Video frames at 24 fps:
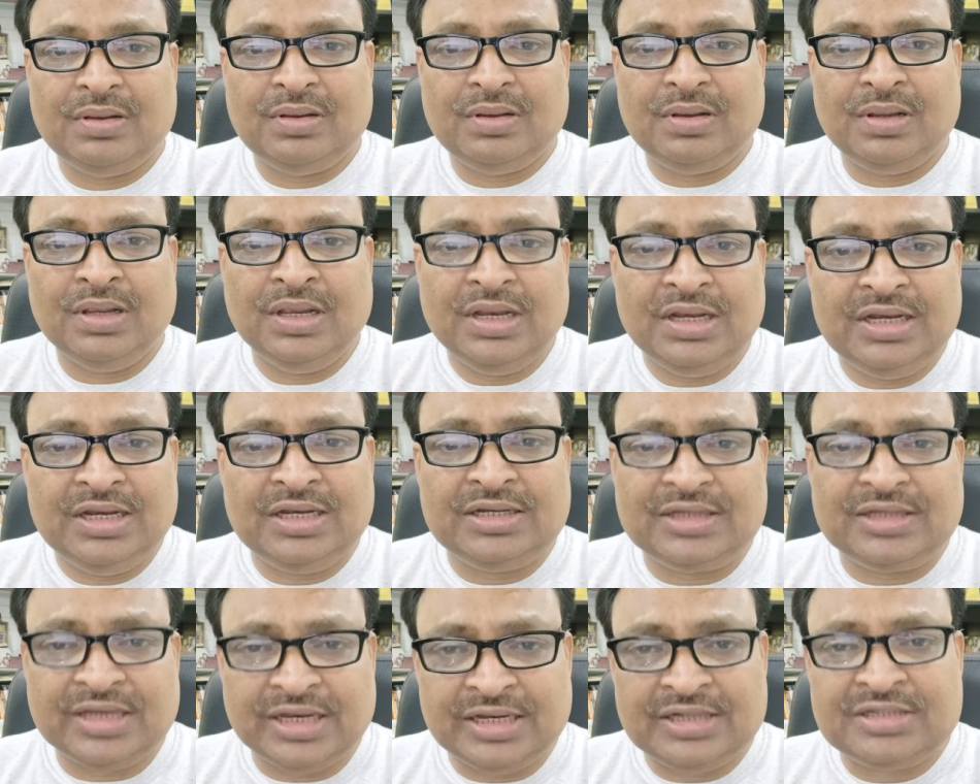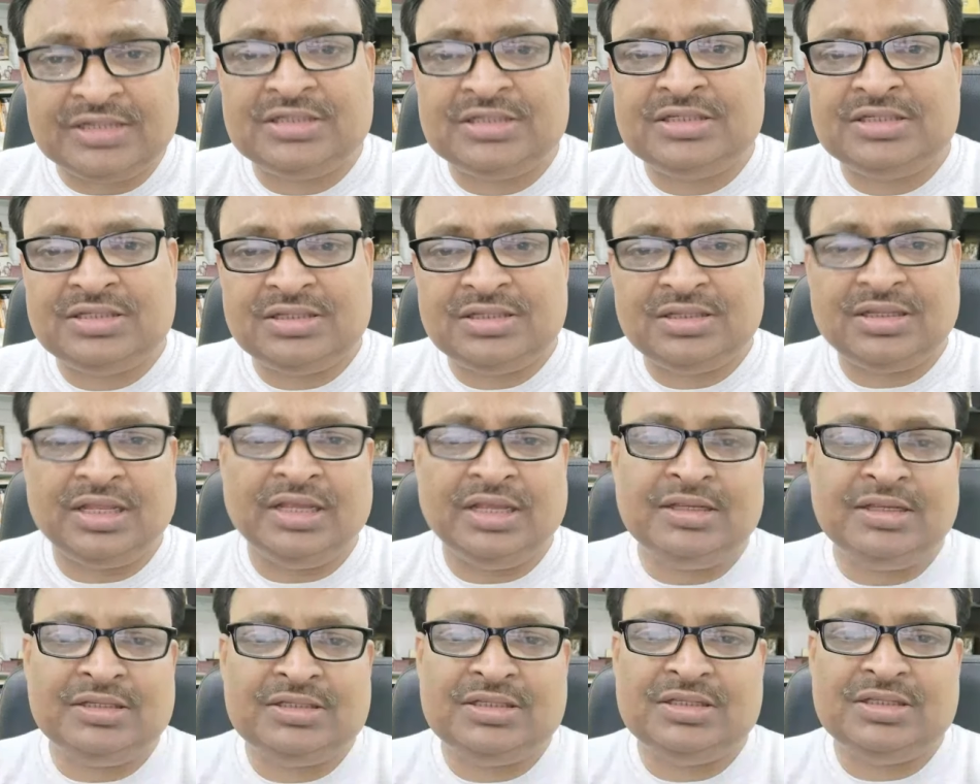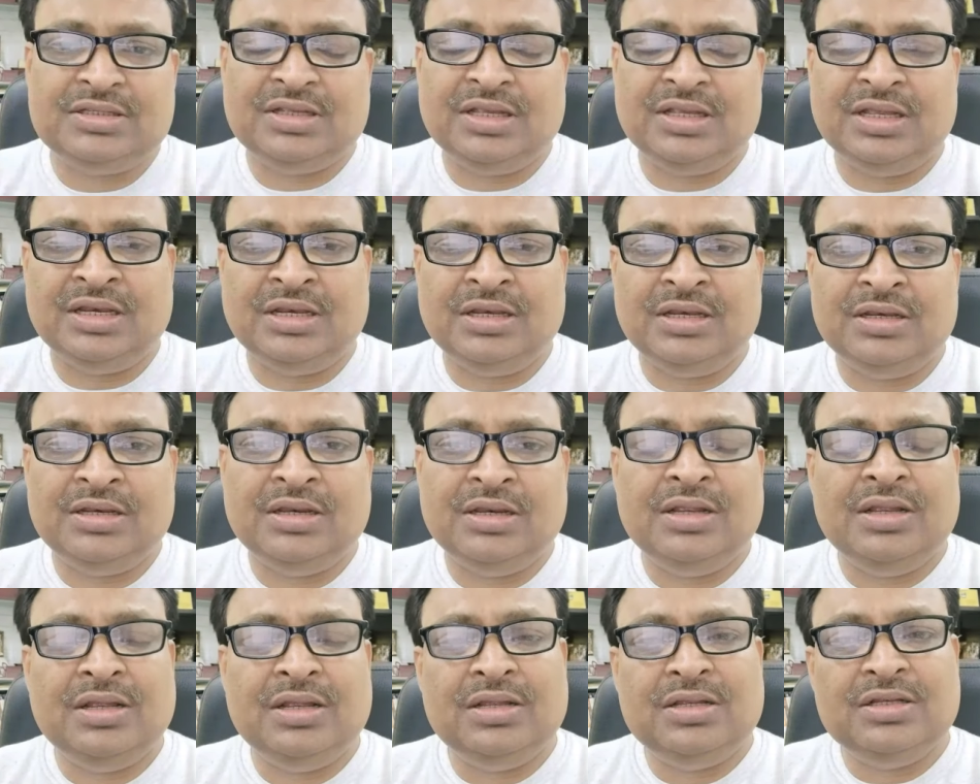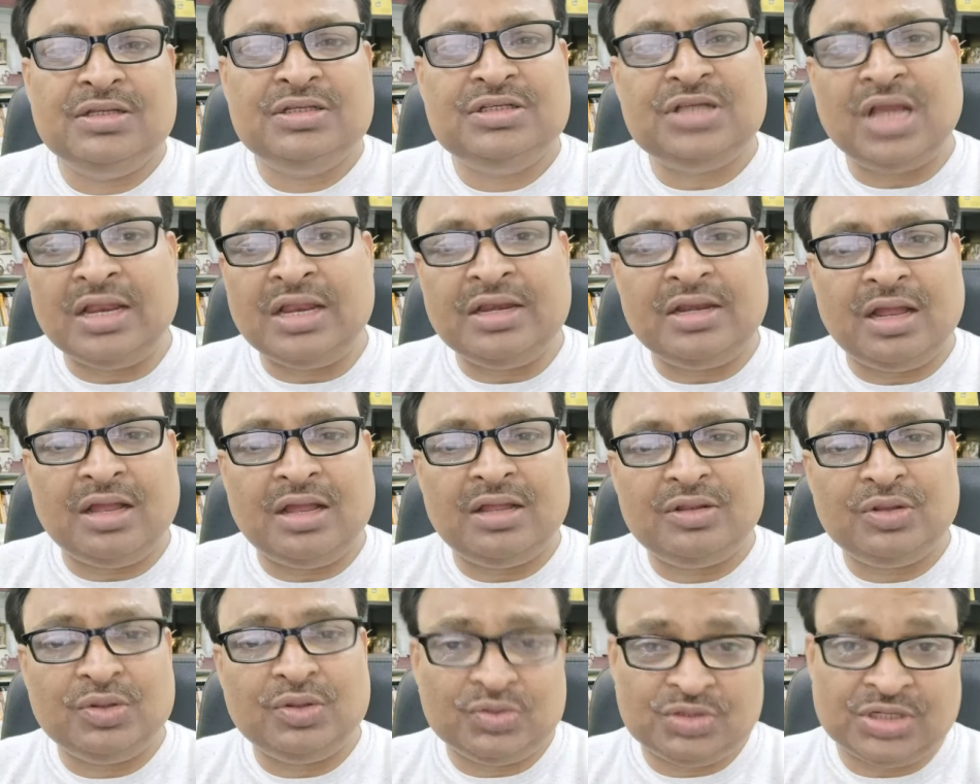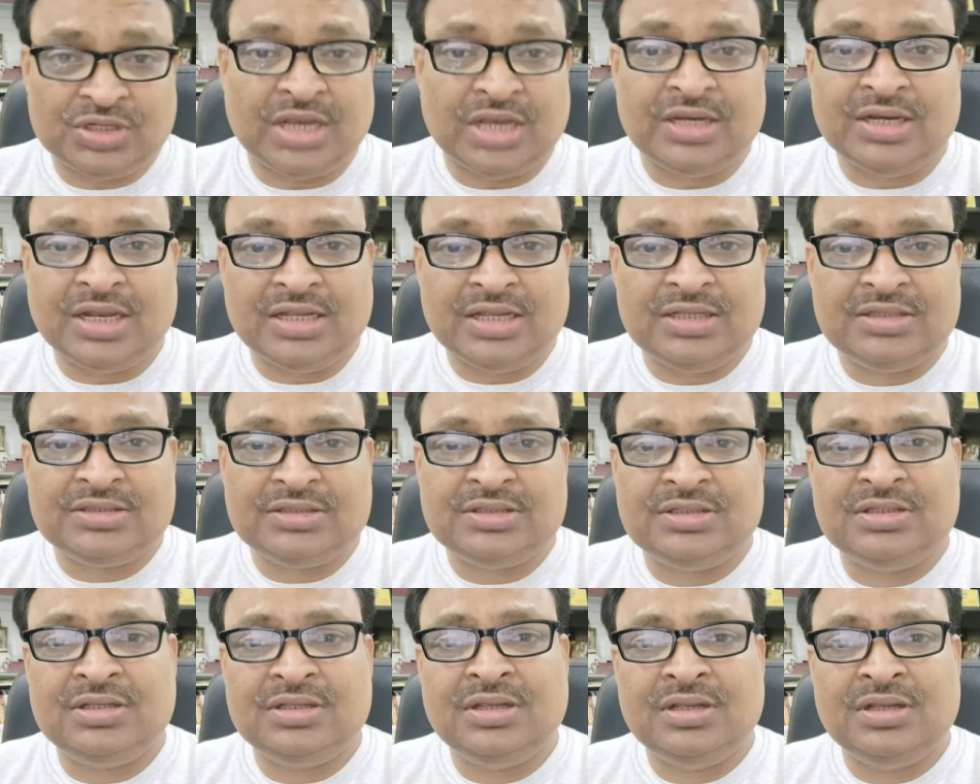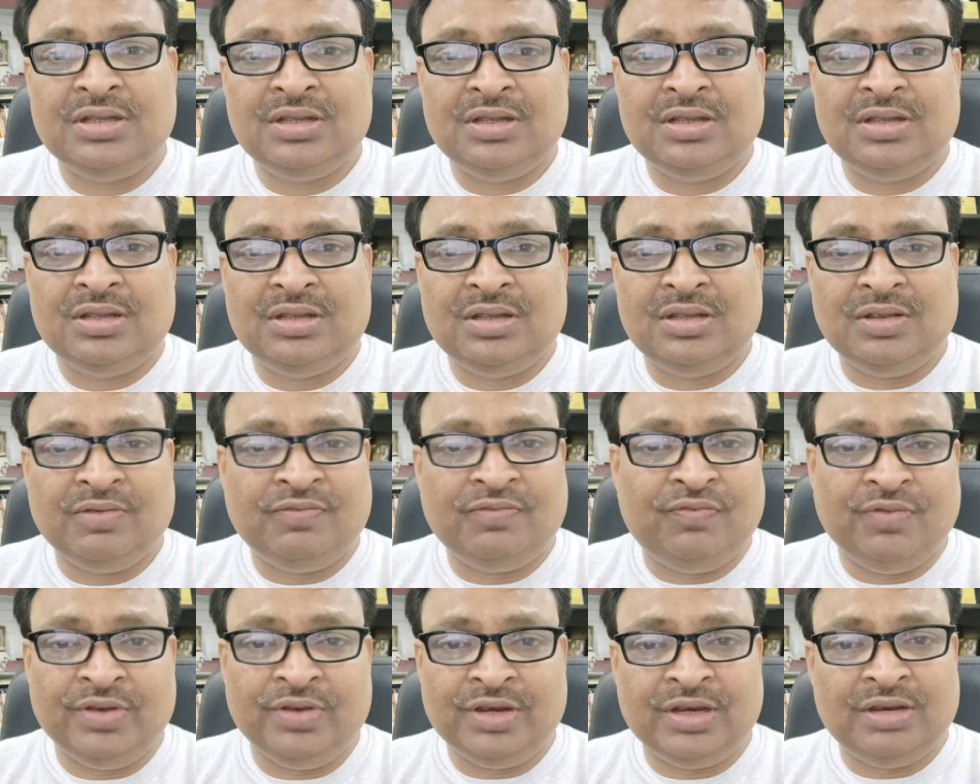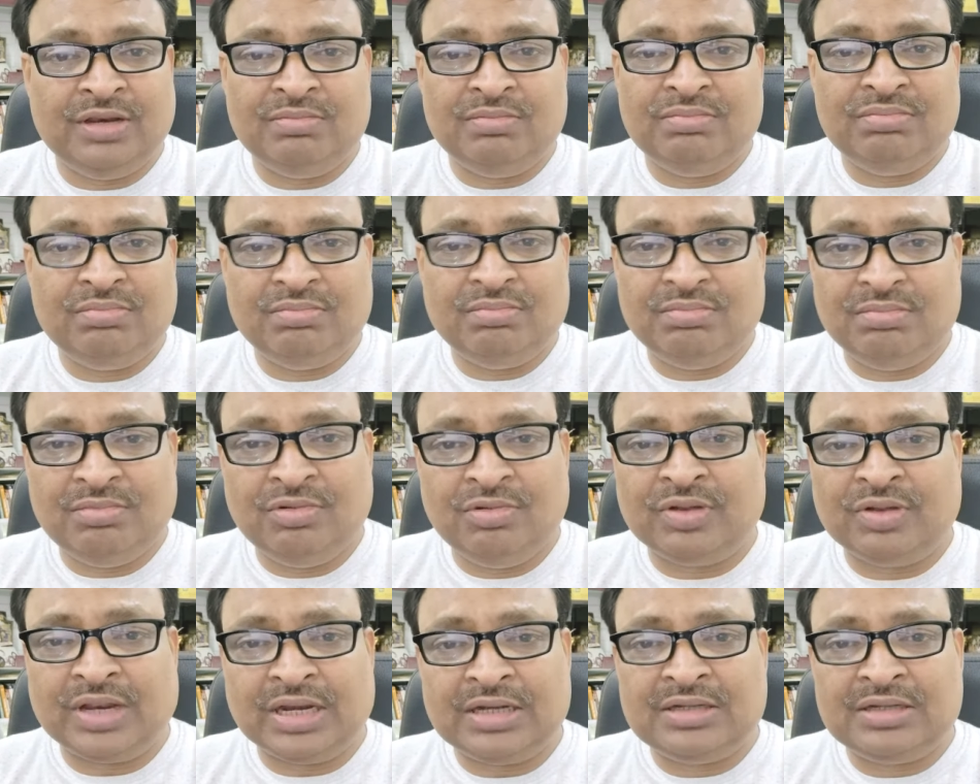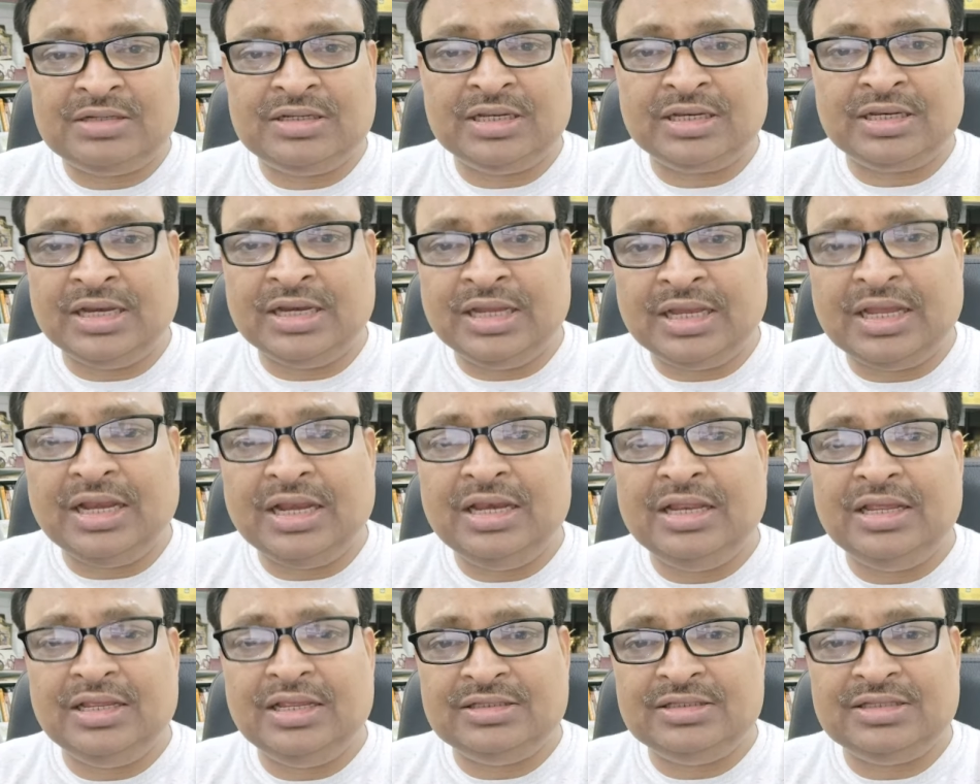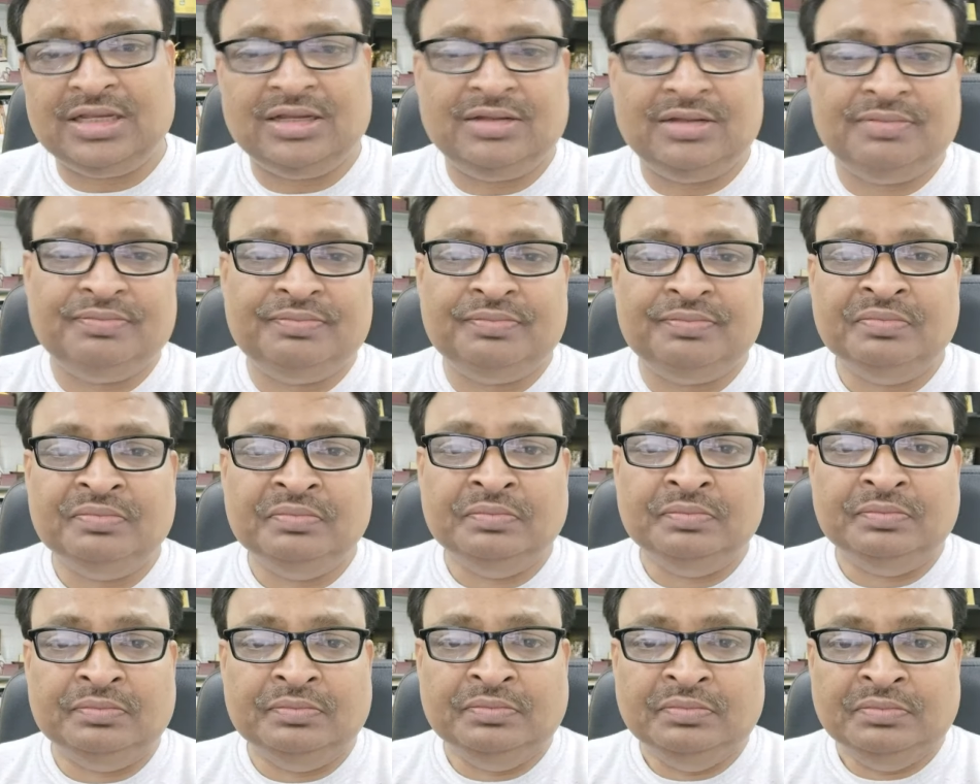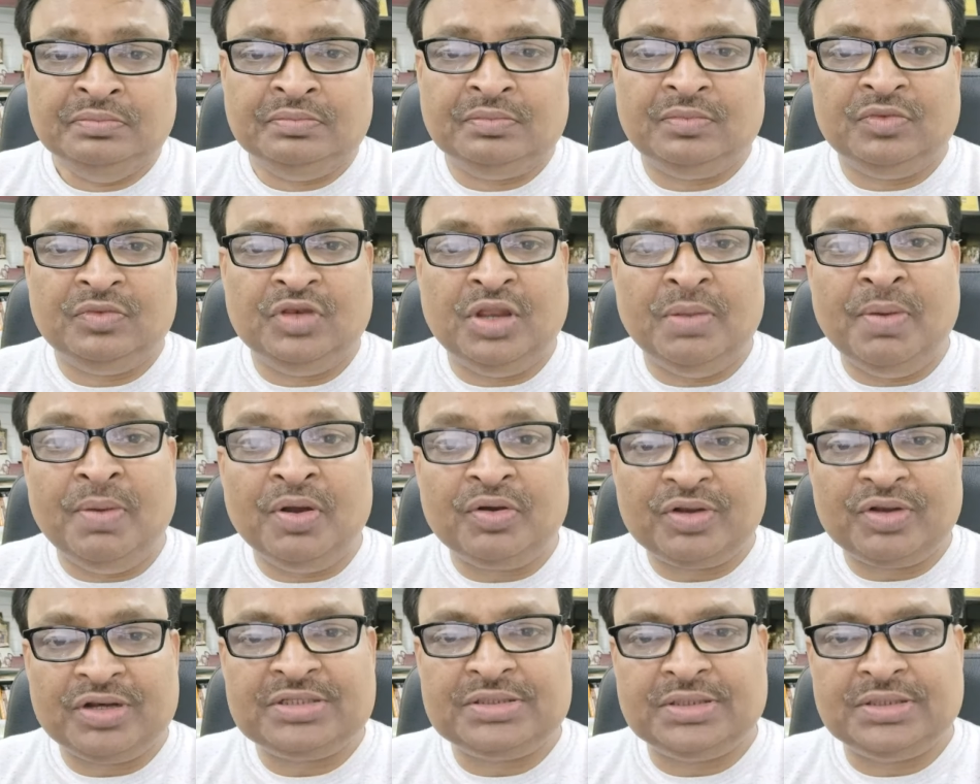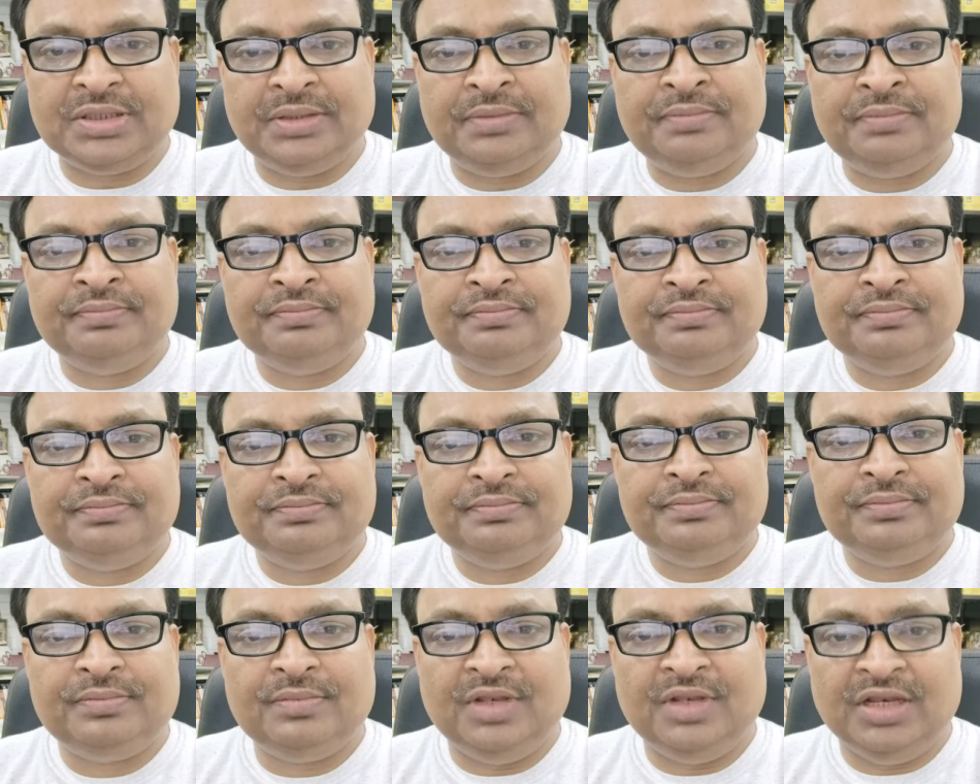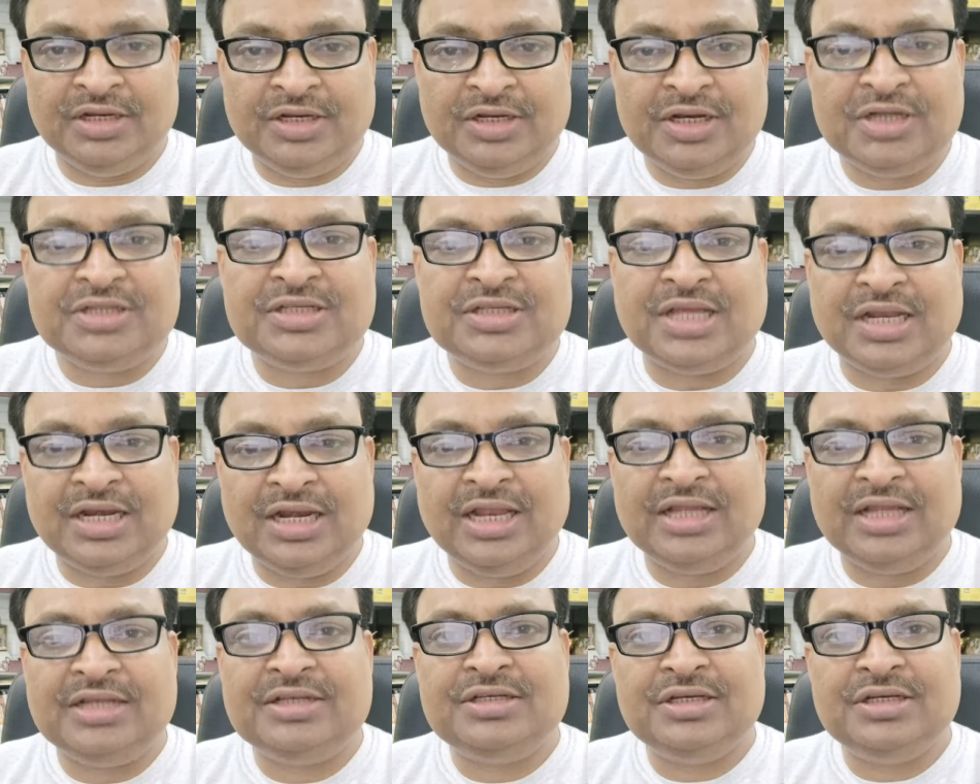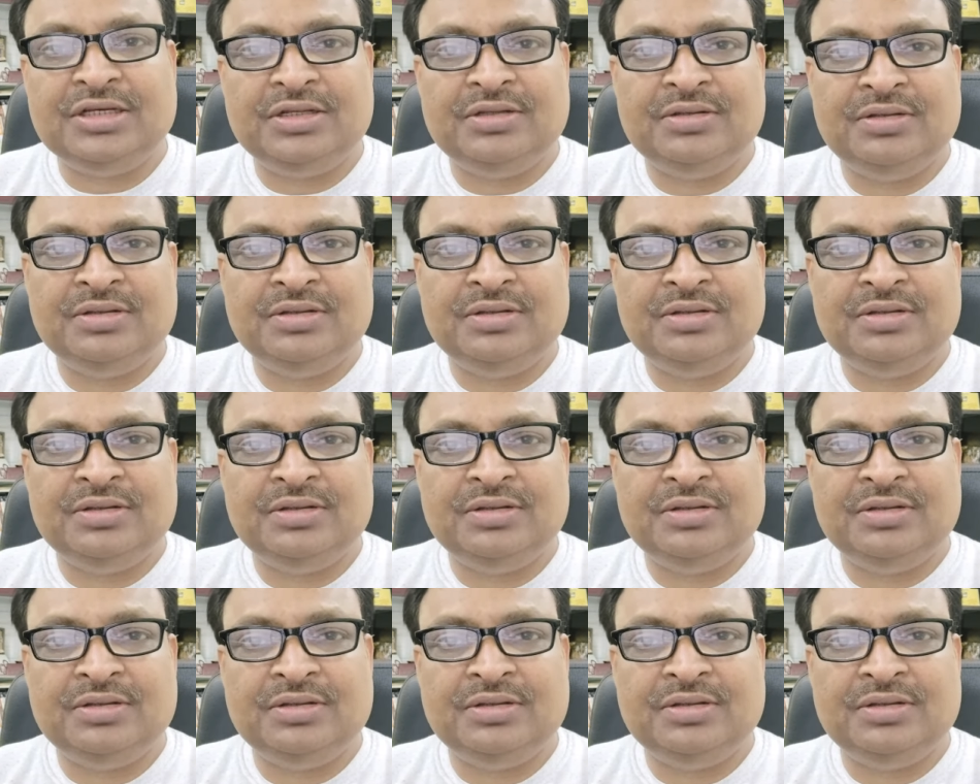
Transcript: he dictates things in China. Though China is, if we look at technically, is a democracy. Leaders are elected.